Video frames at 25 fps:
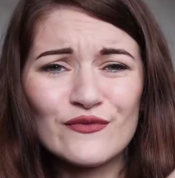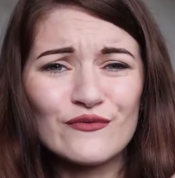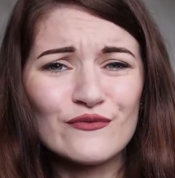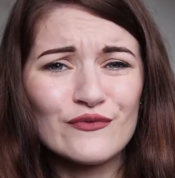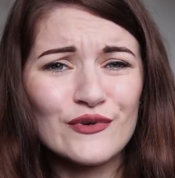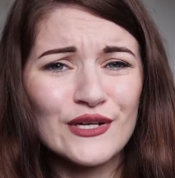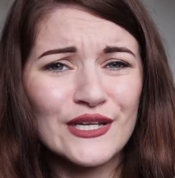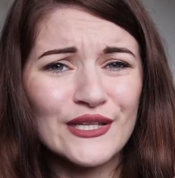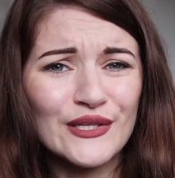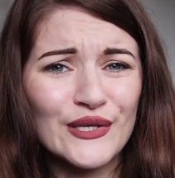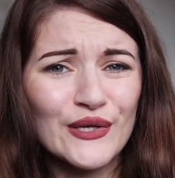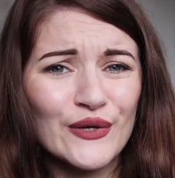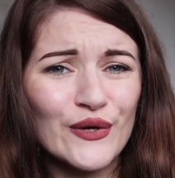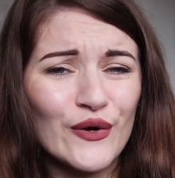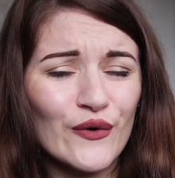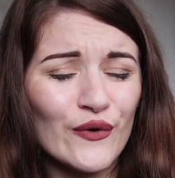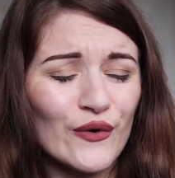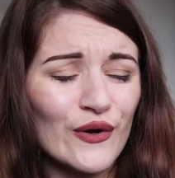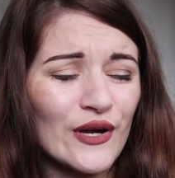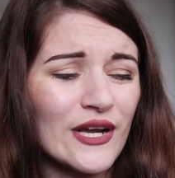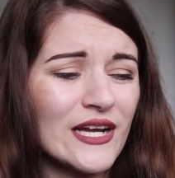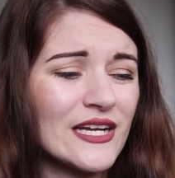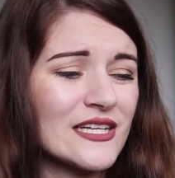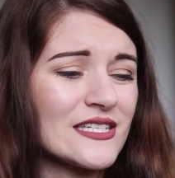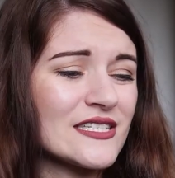a really
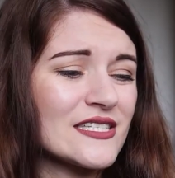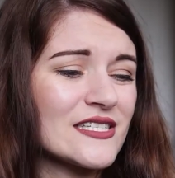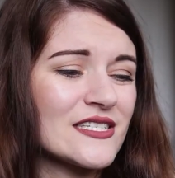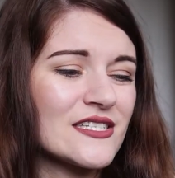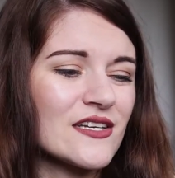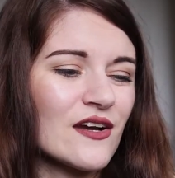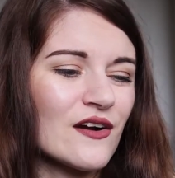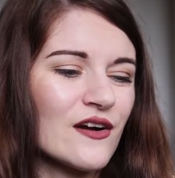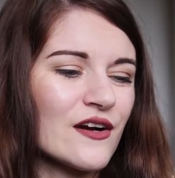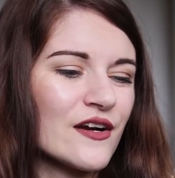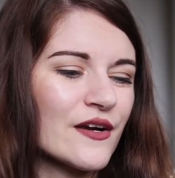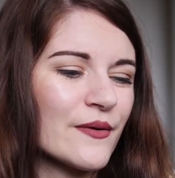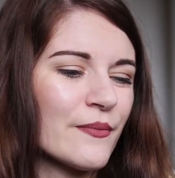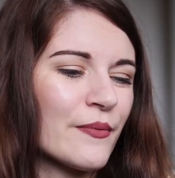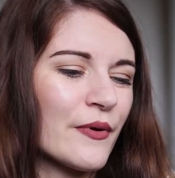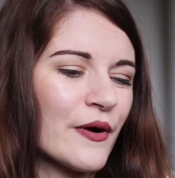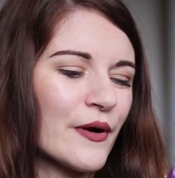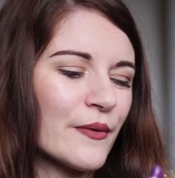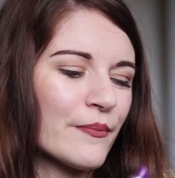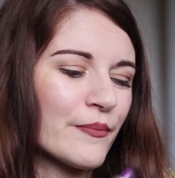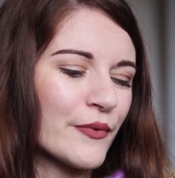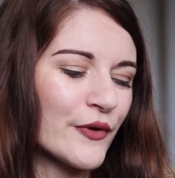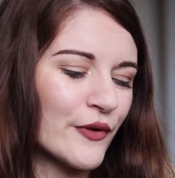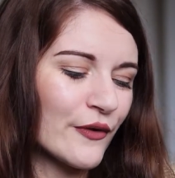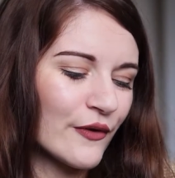great dark
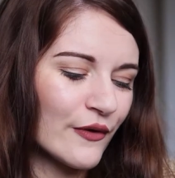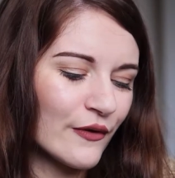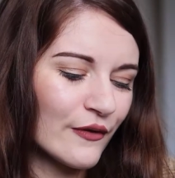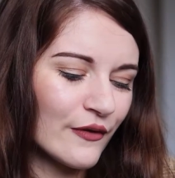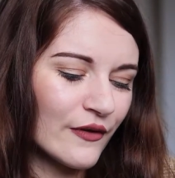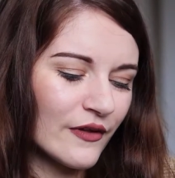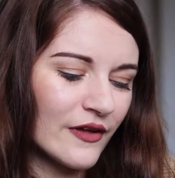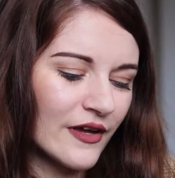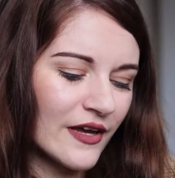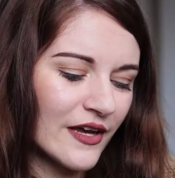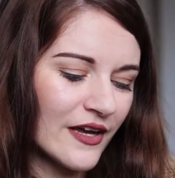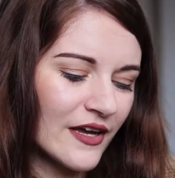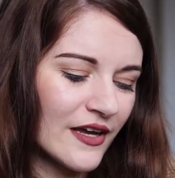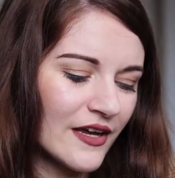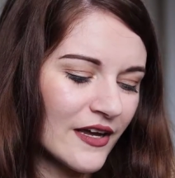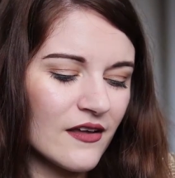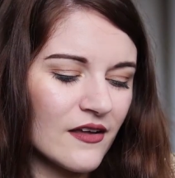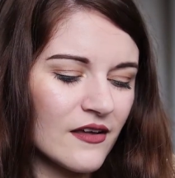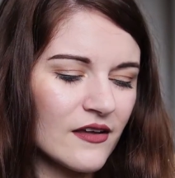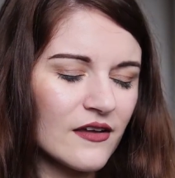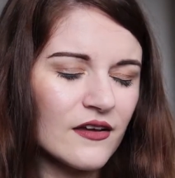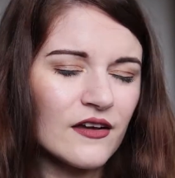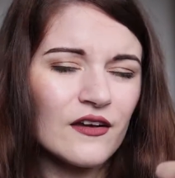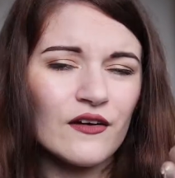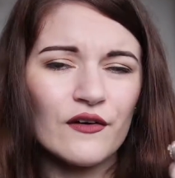purple.
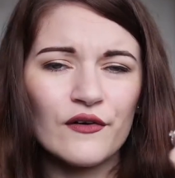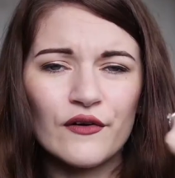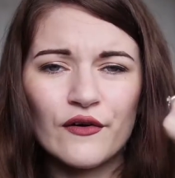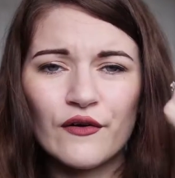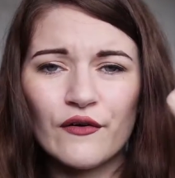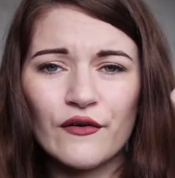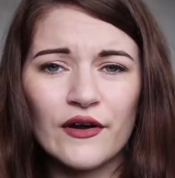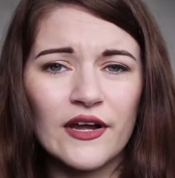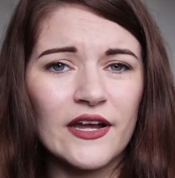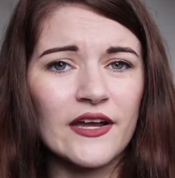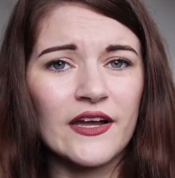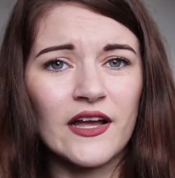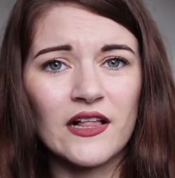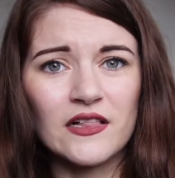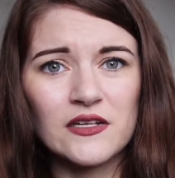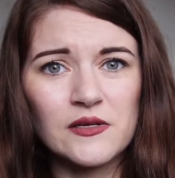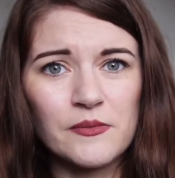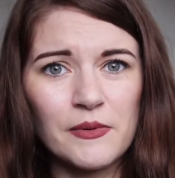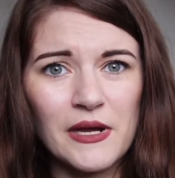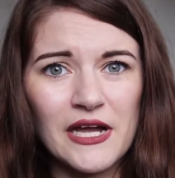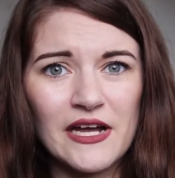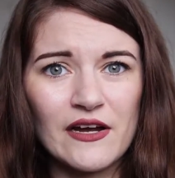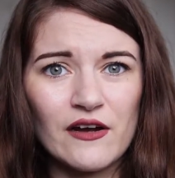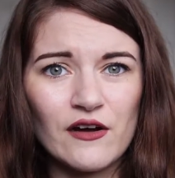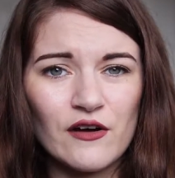Got great colour
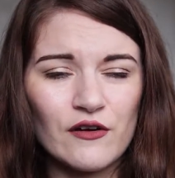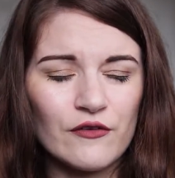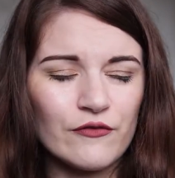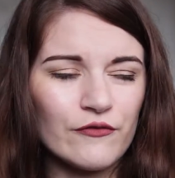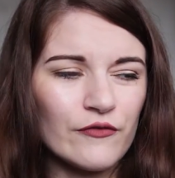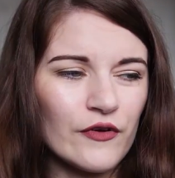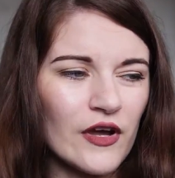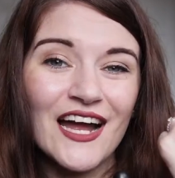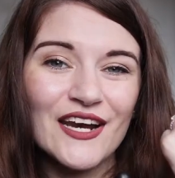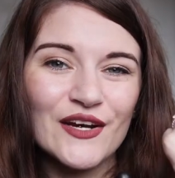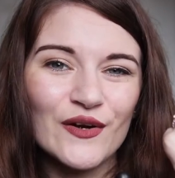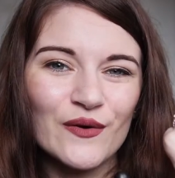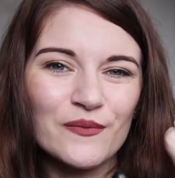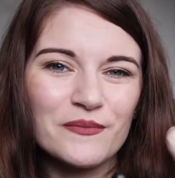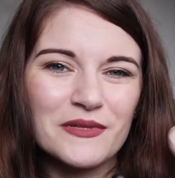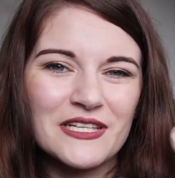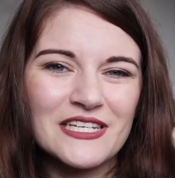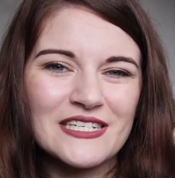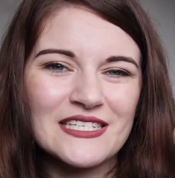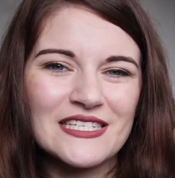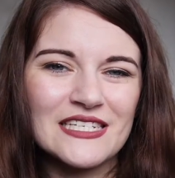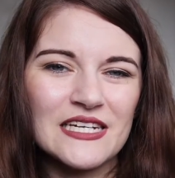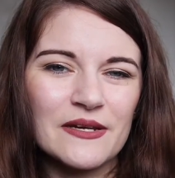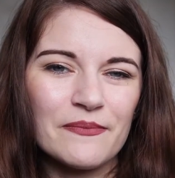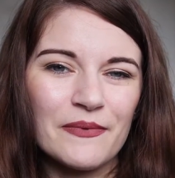payoff. I
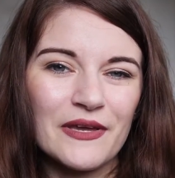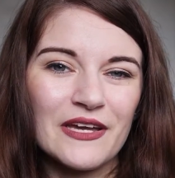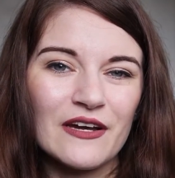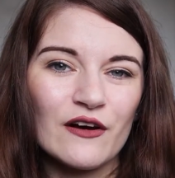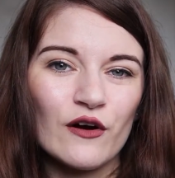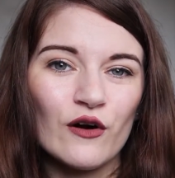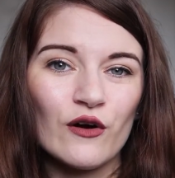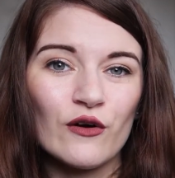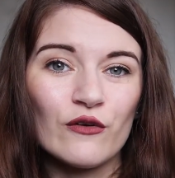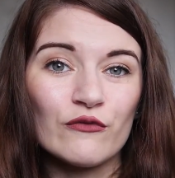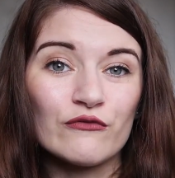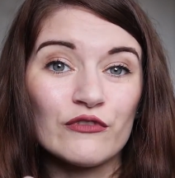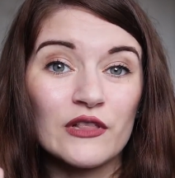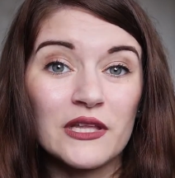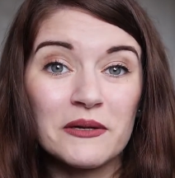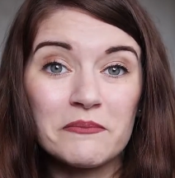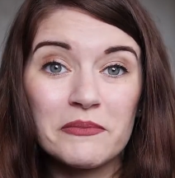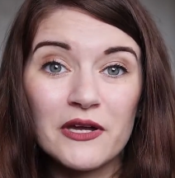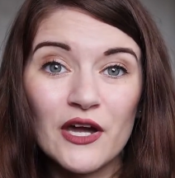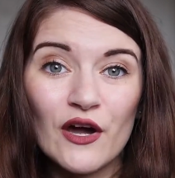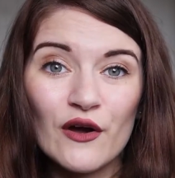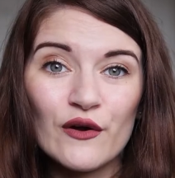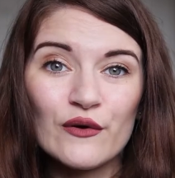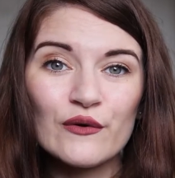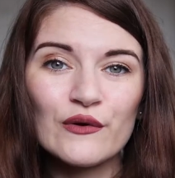normally stick a bit of
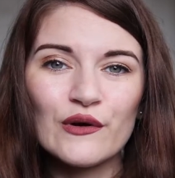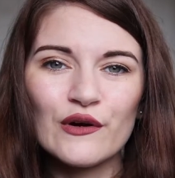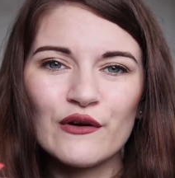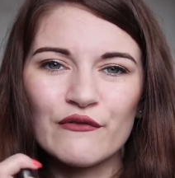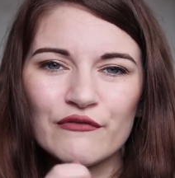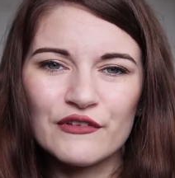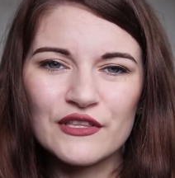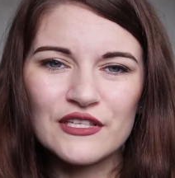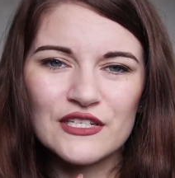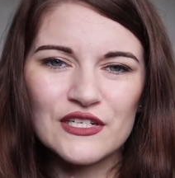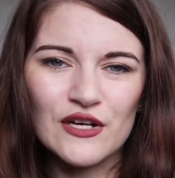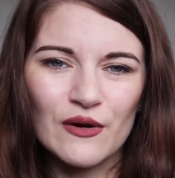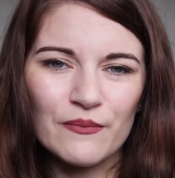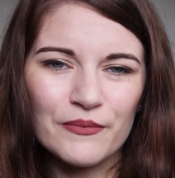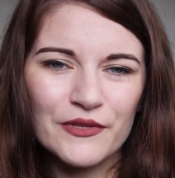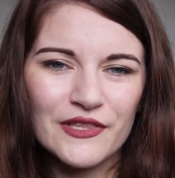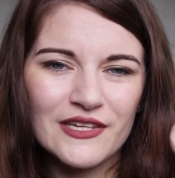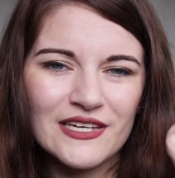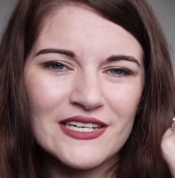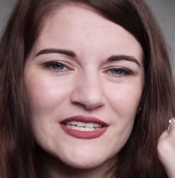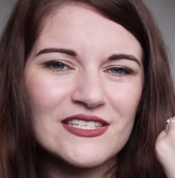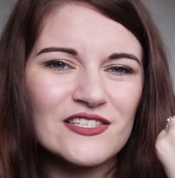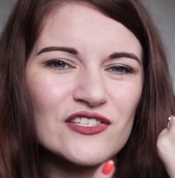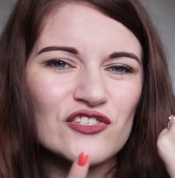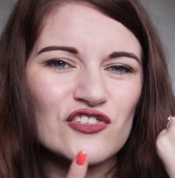lip coat over the top of
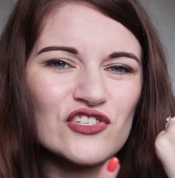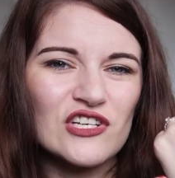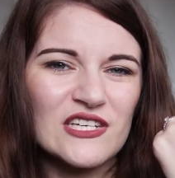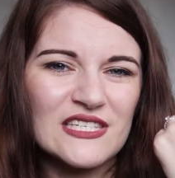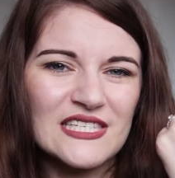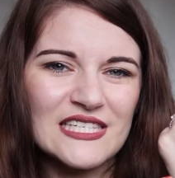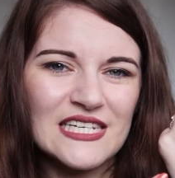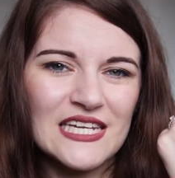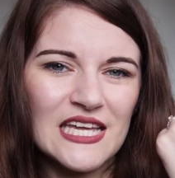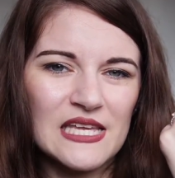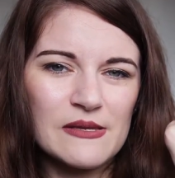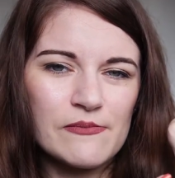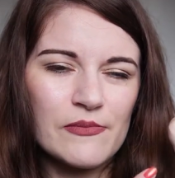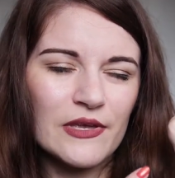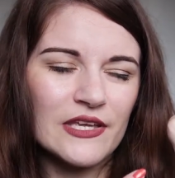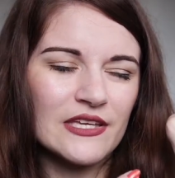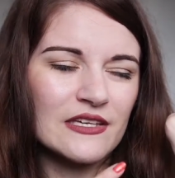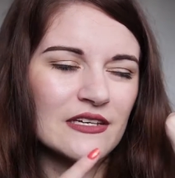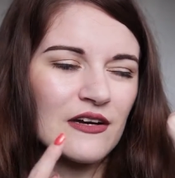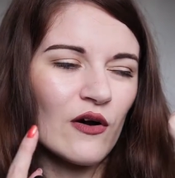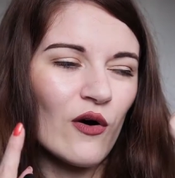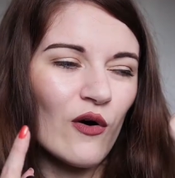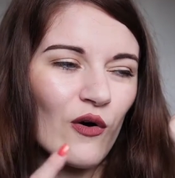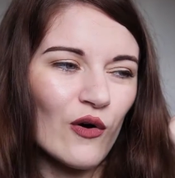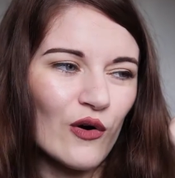this just to keep
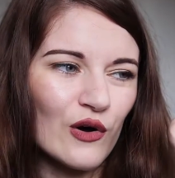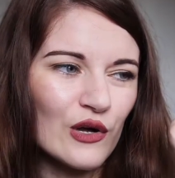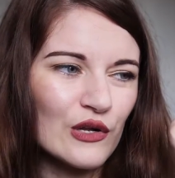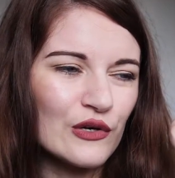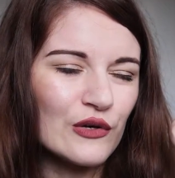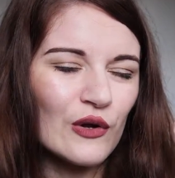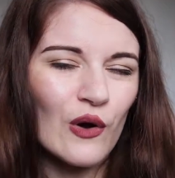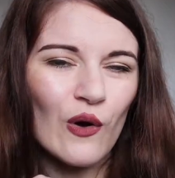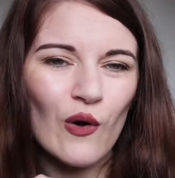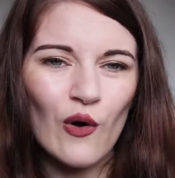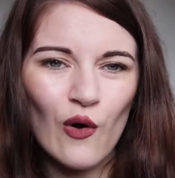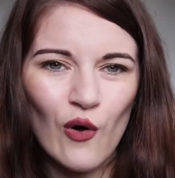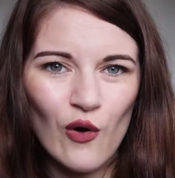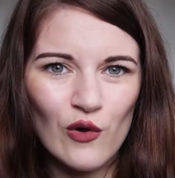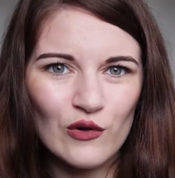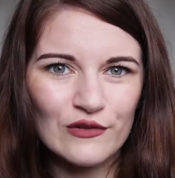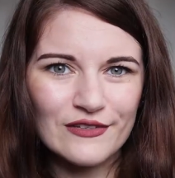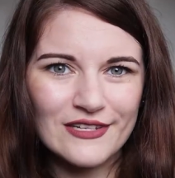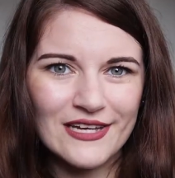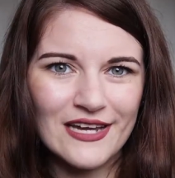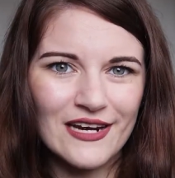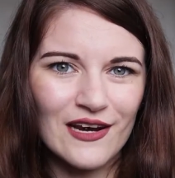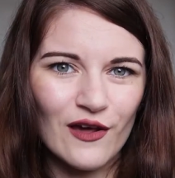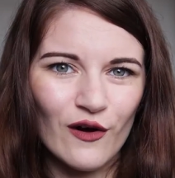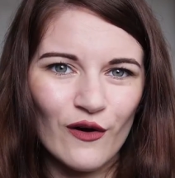it on all
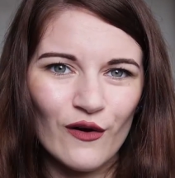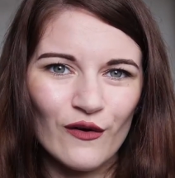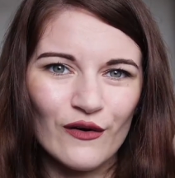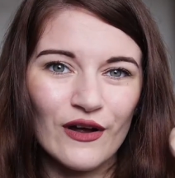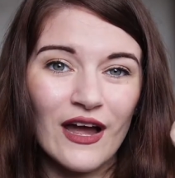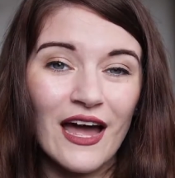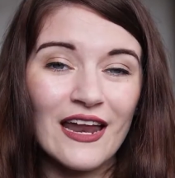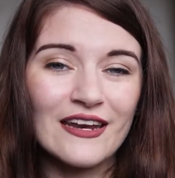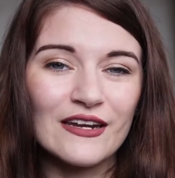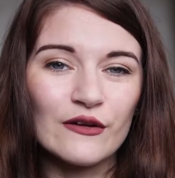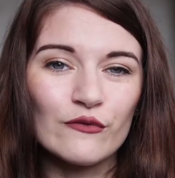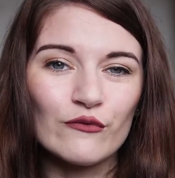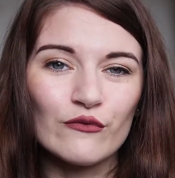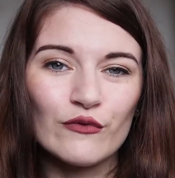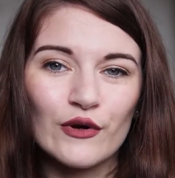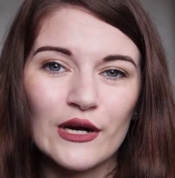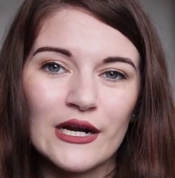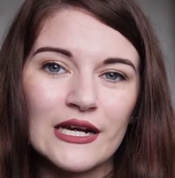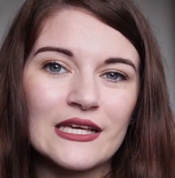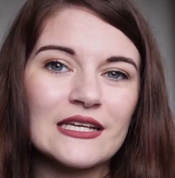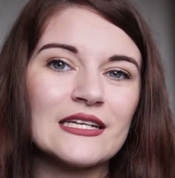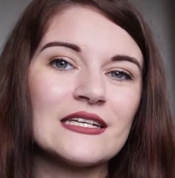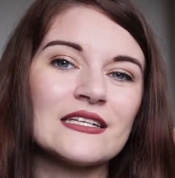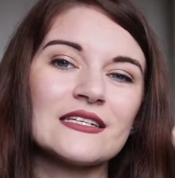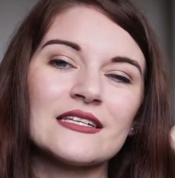day long and it
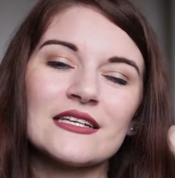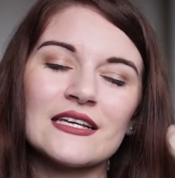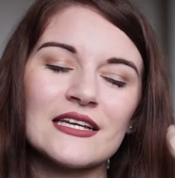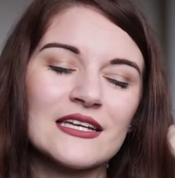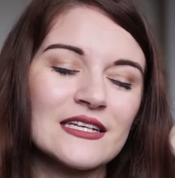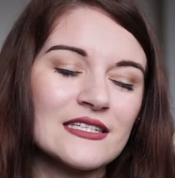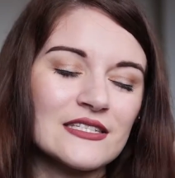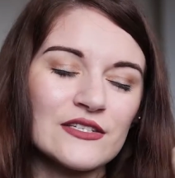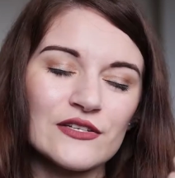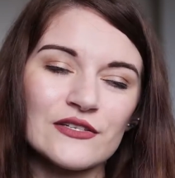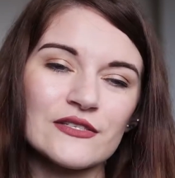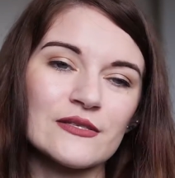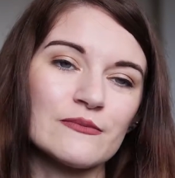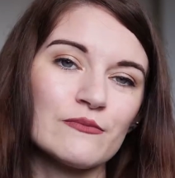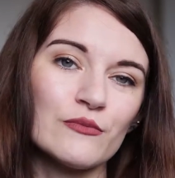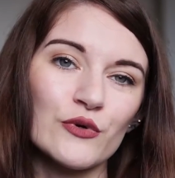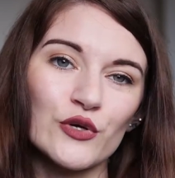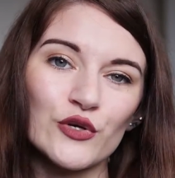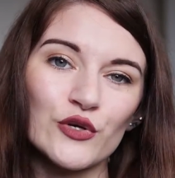really, it doesn't